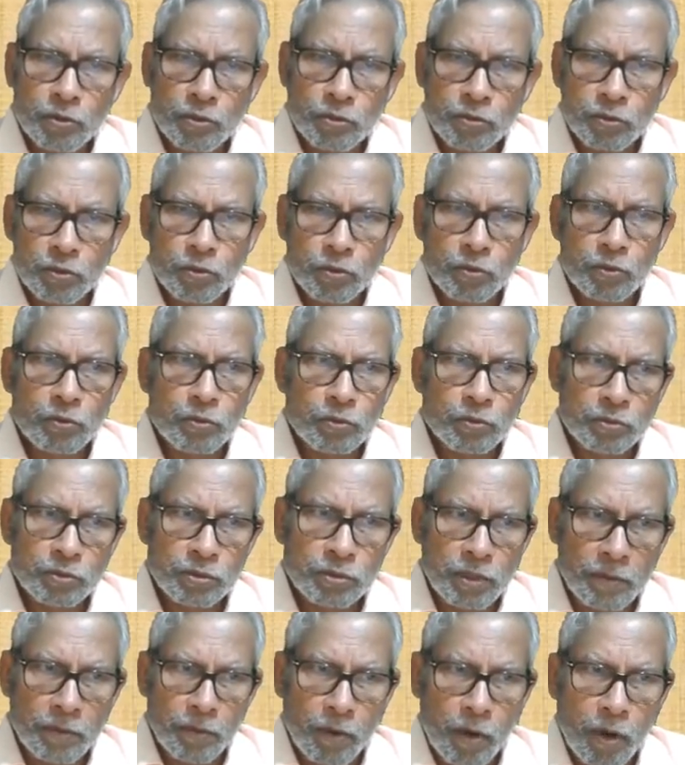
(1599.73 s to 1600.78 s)
So
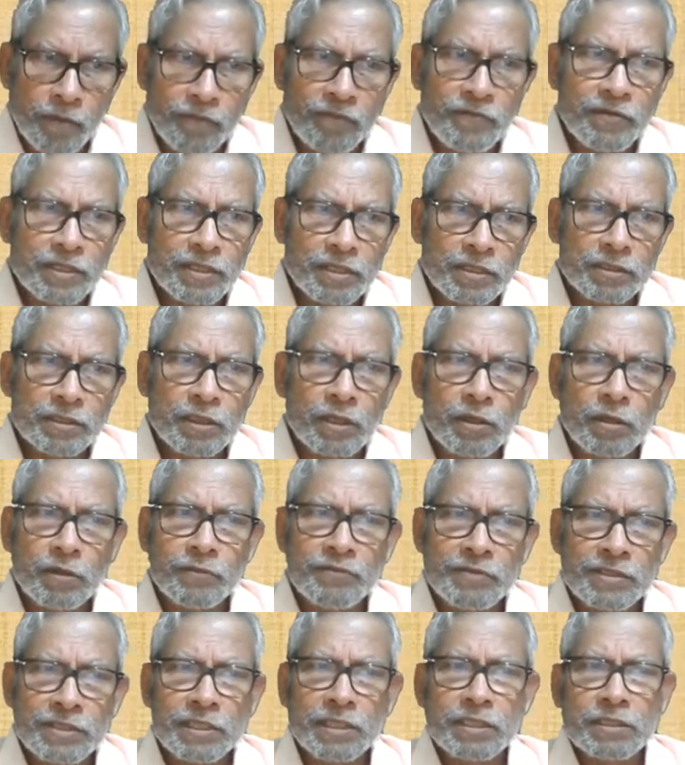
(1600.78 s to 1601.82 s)
the
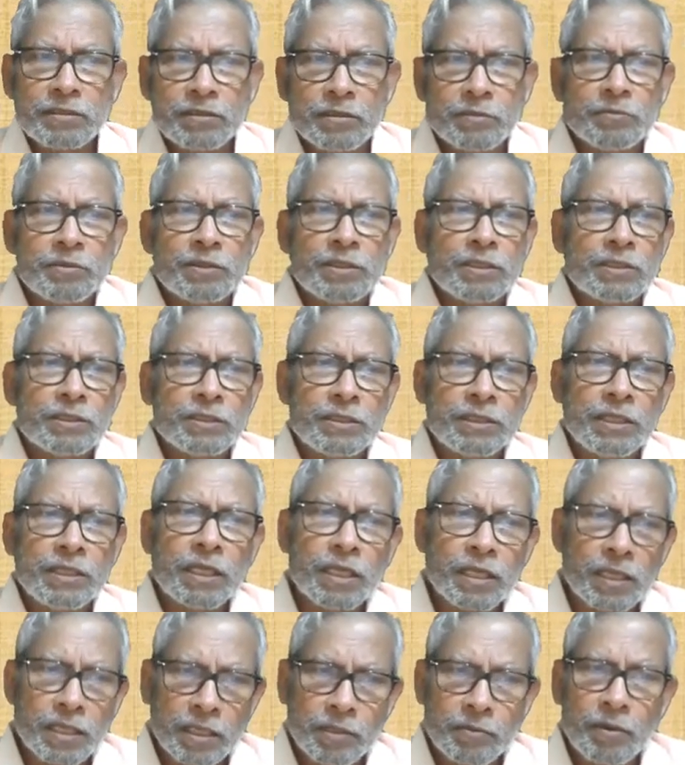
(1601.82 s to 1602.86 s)
officers of the
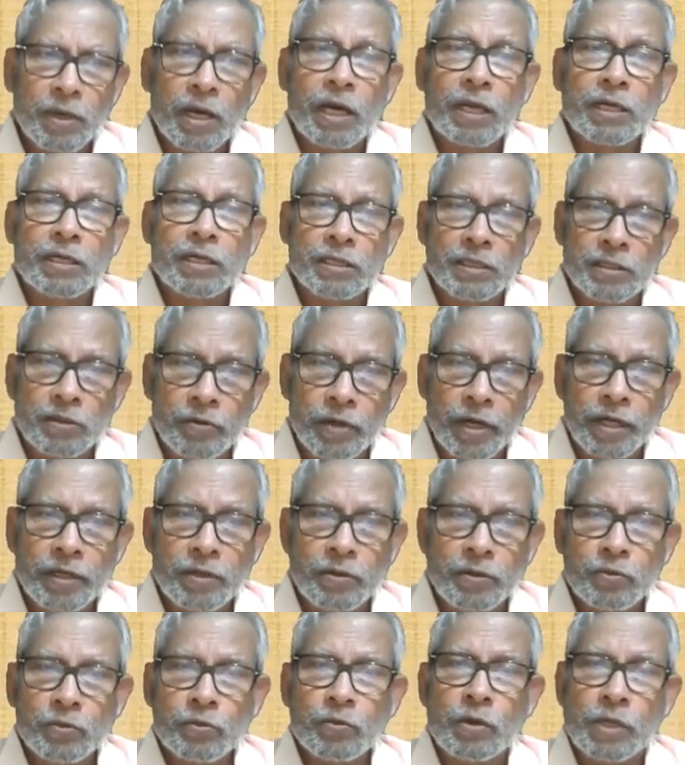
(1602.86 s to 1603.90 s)
CIRM are
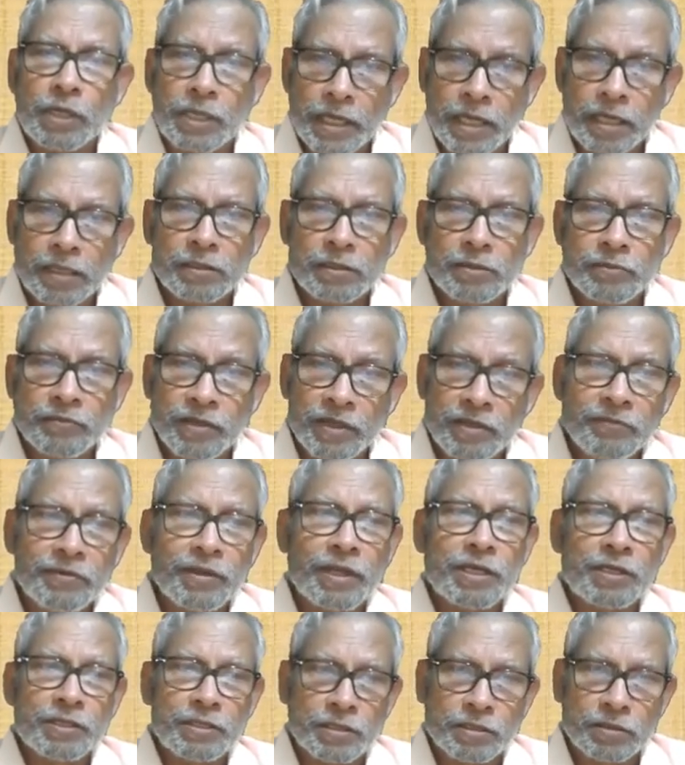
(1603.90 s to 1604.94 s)
required to conduct
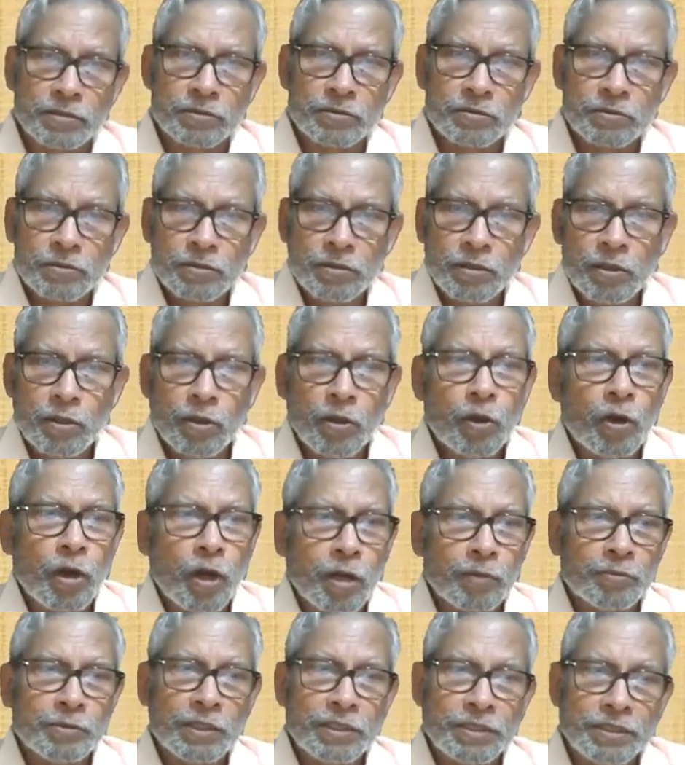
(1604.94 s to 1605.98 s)
verifications
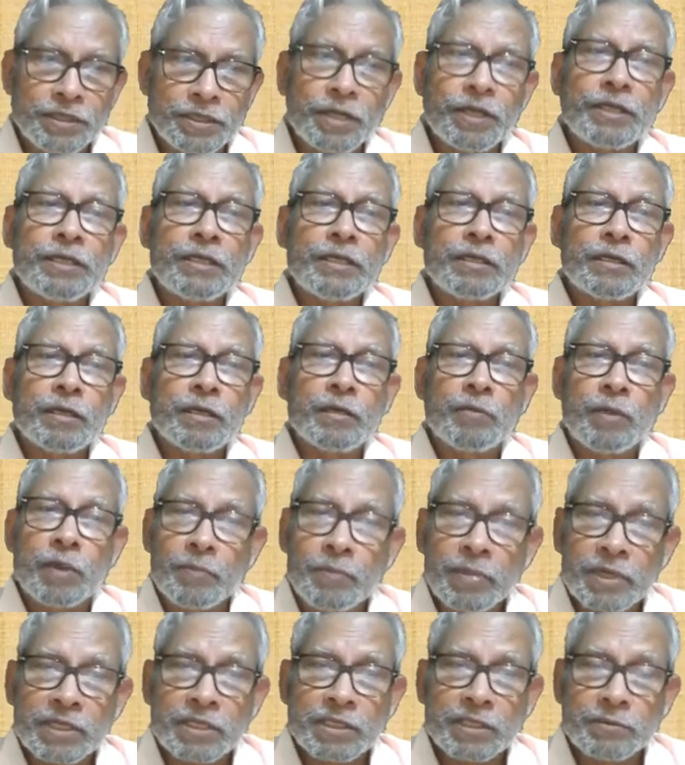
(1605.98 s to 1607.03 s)
of the trade union
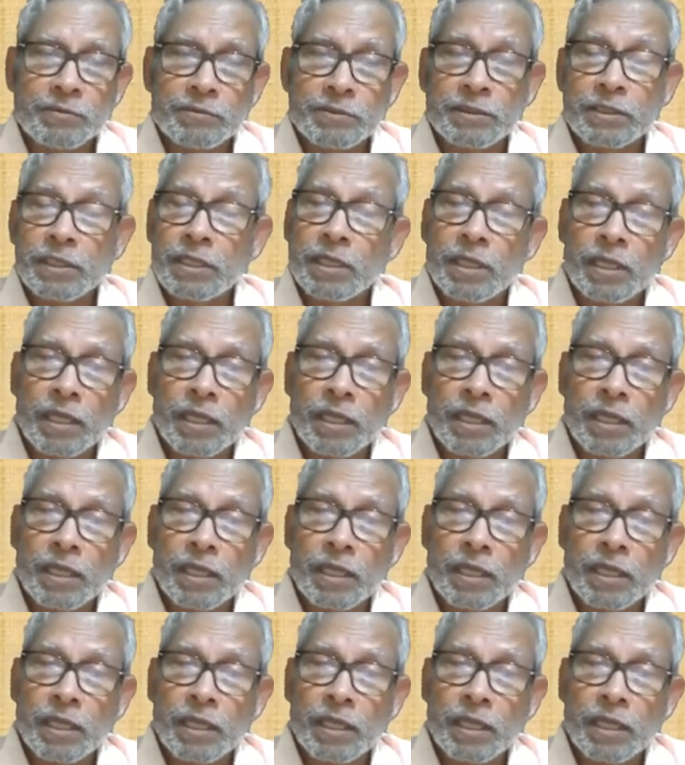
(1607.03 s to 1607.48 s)
memberships.